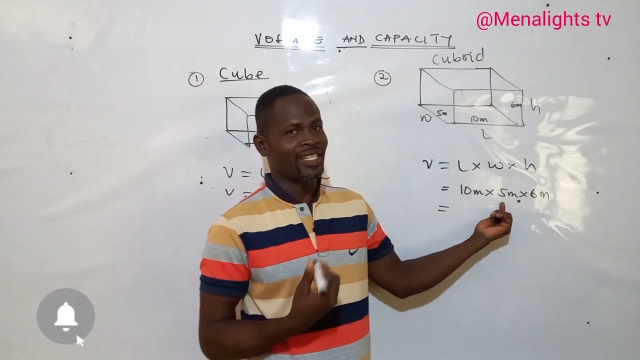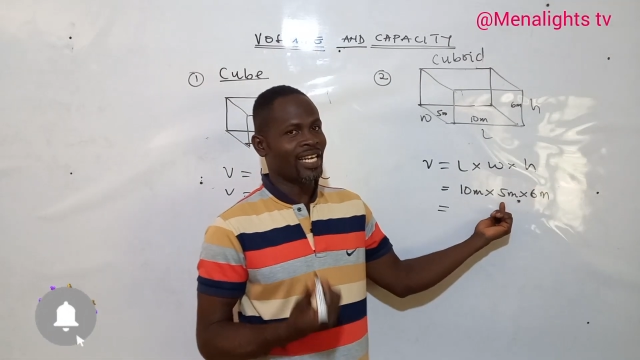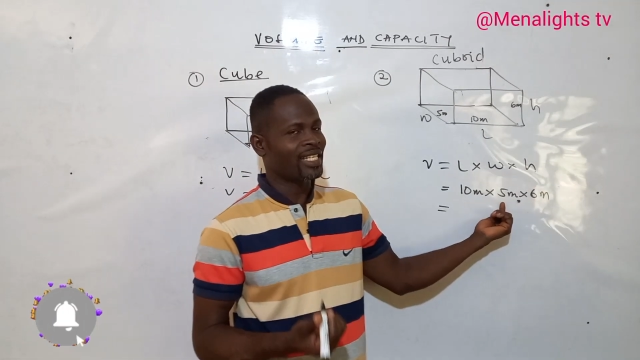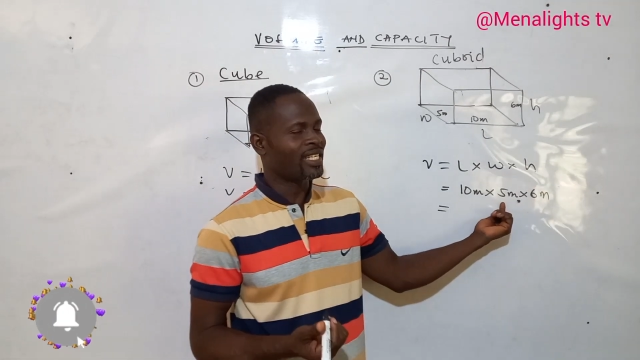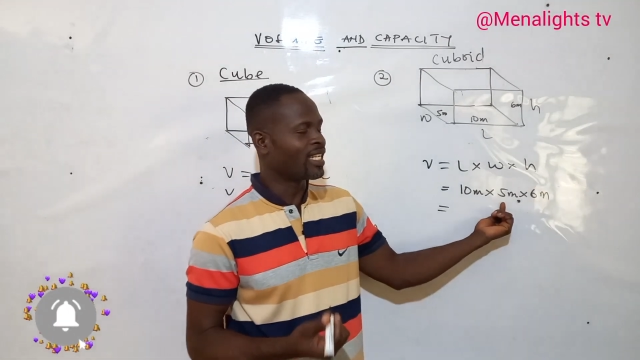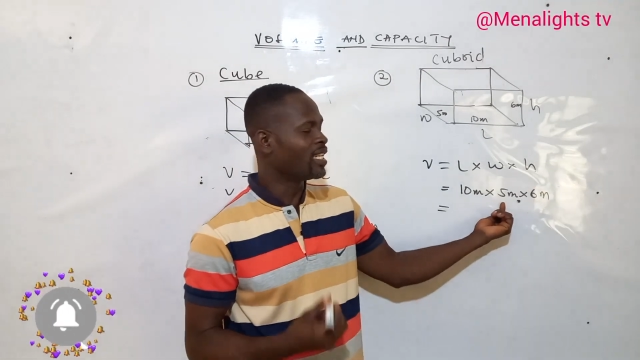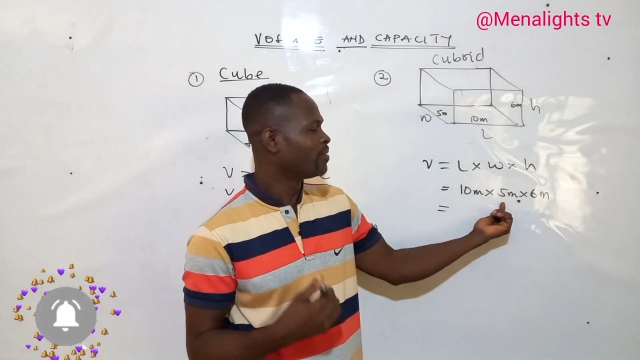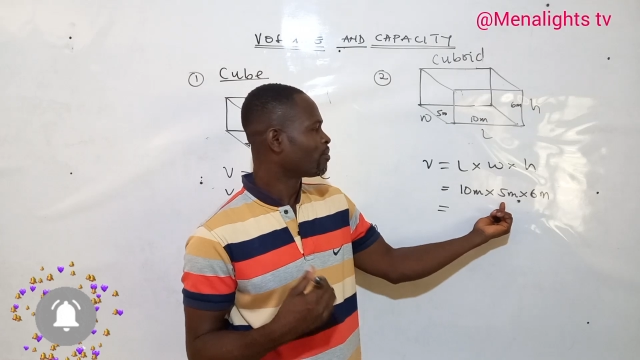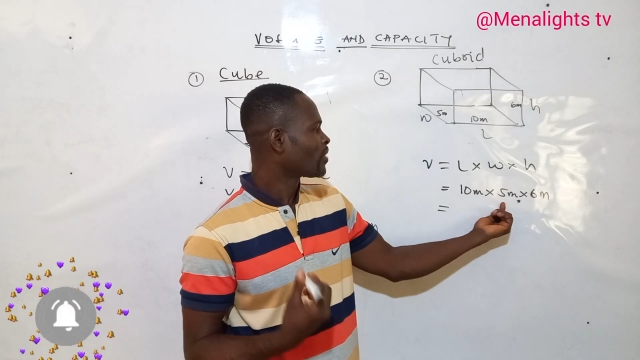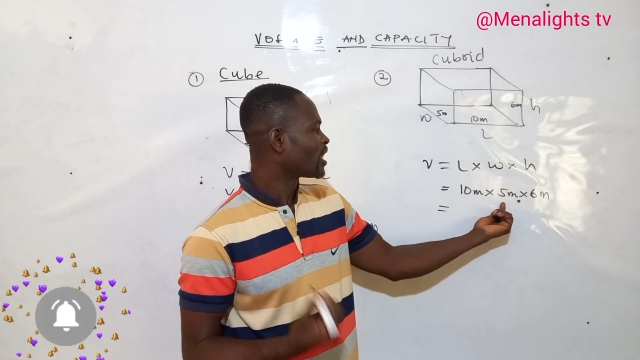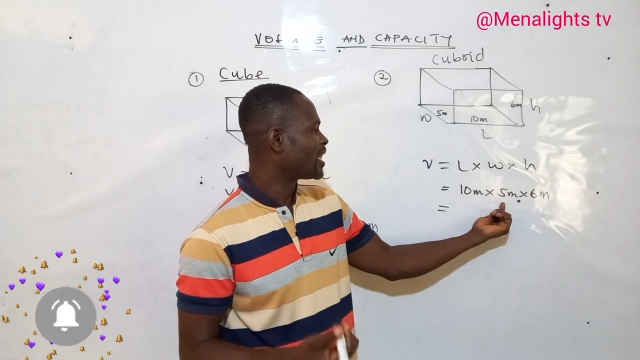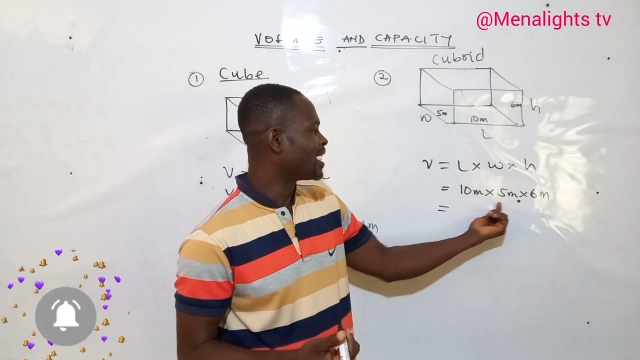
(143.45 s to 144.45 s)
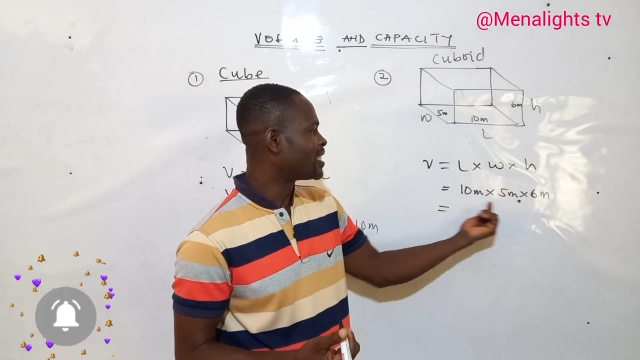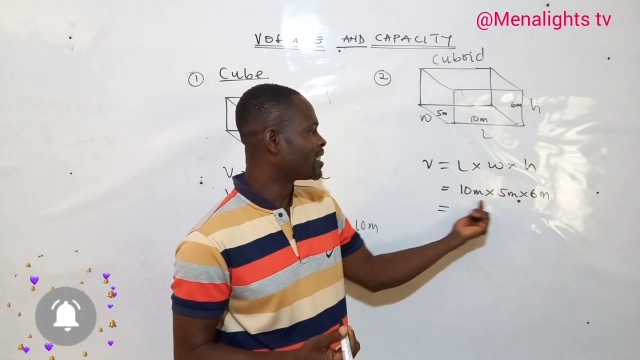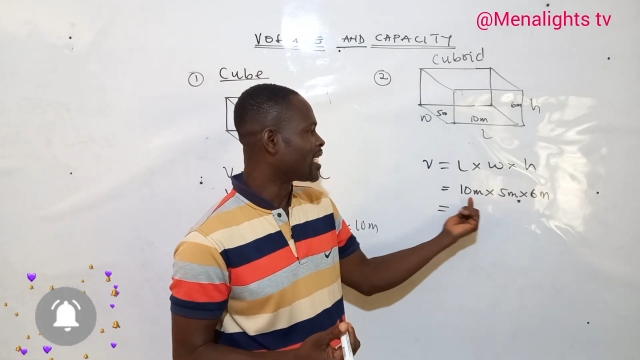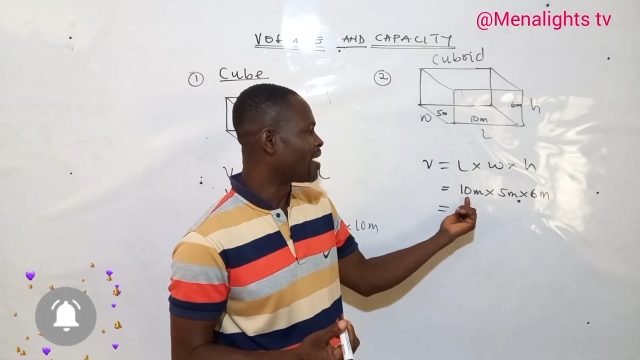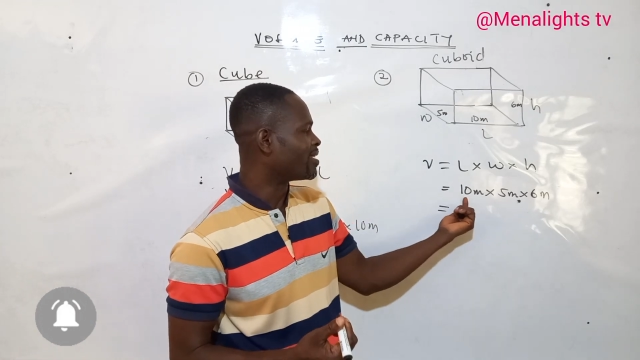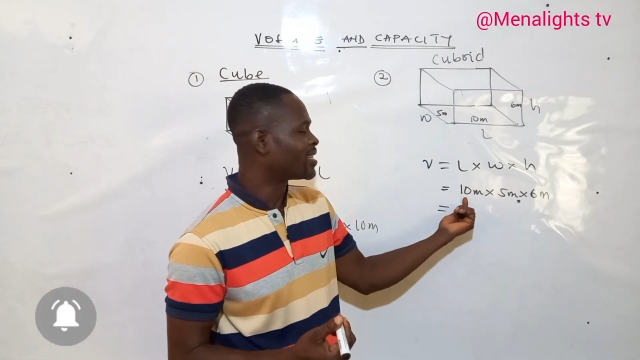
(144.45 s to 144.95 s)
30. 30
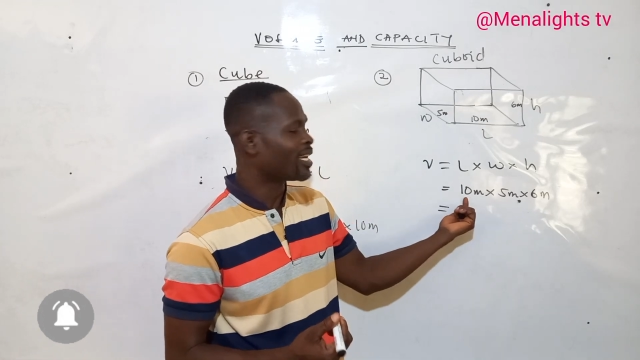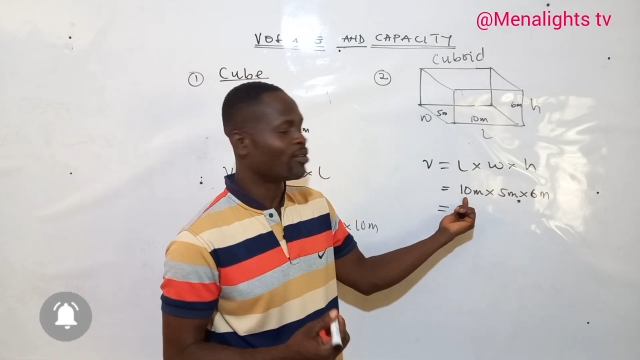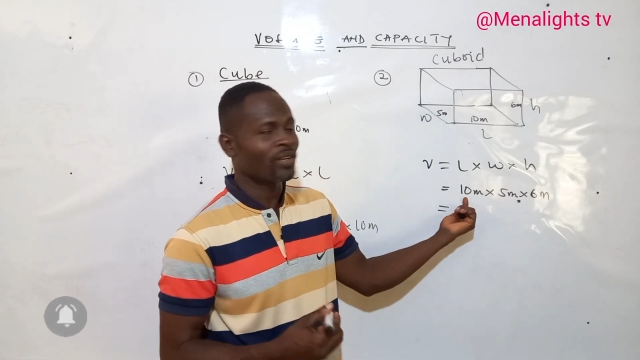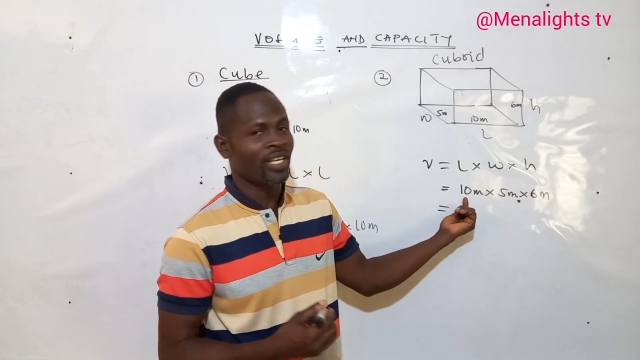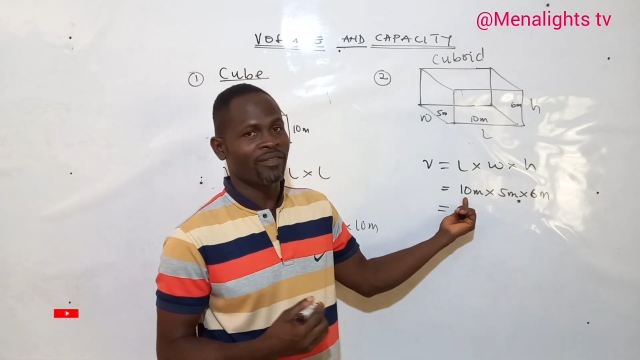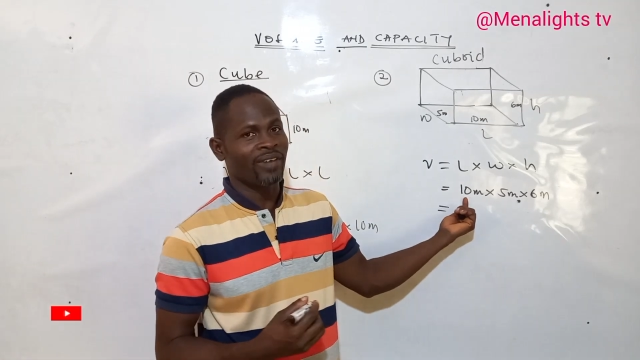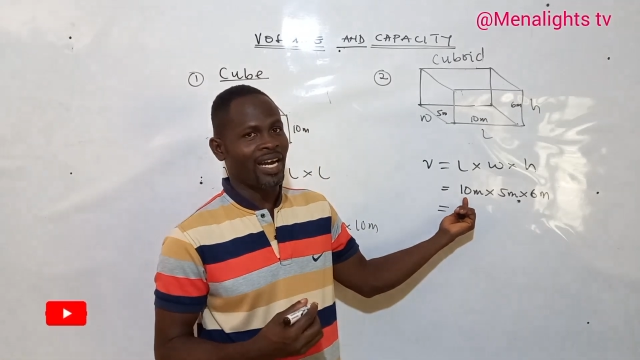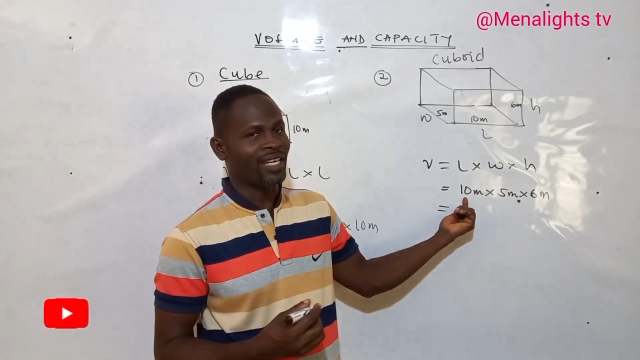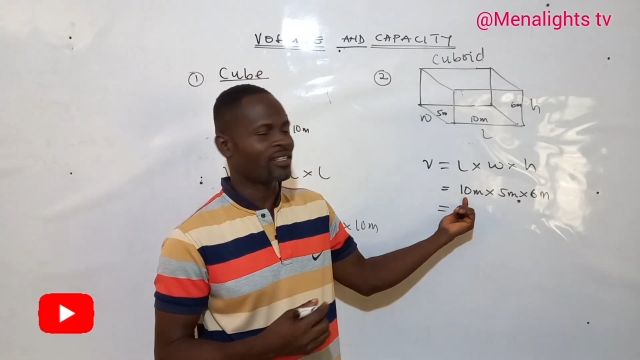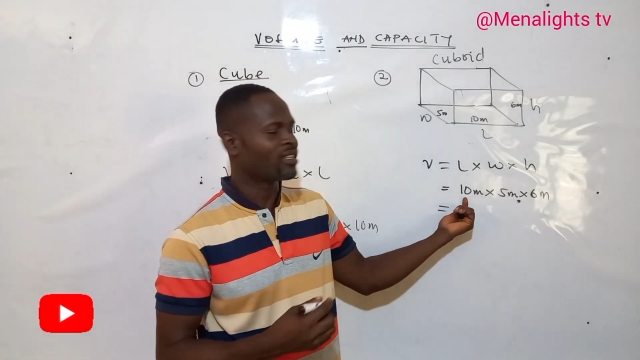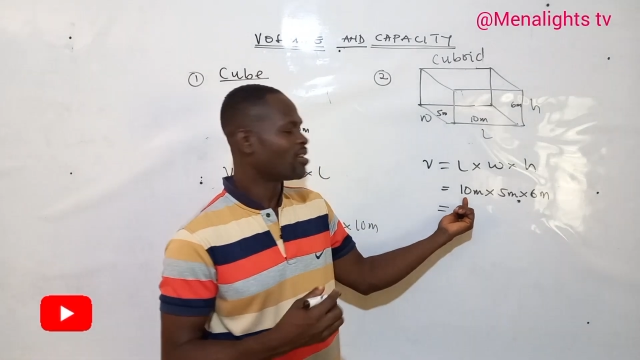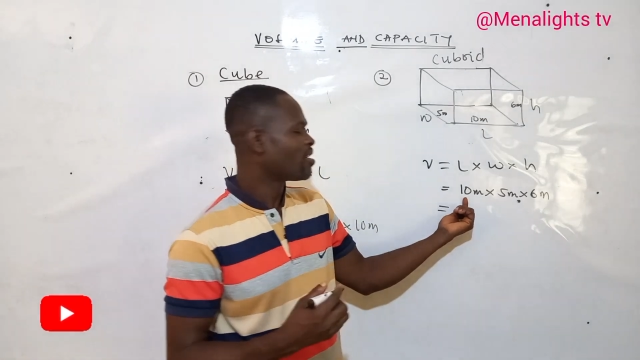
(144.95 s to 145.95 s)
times 10 will give us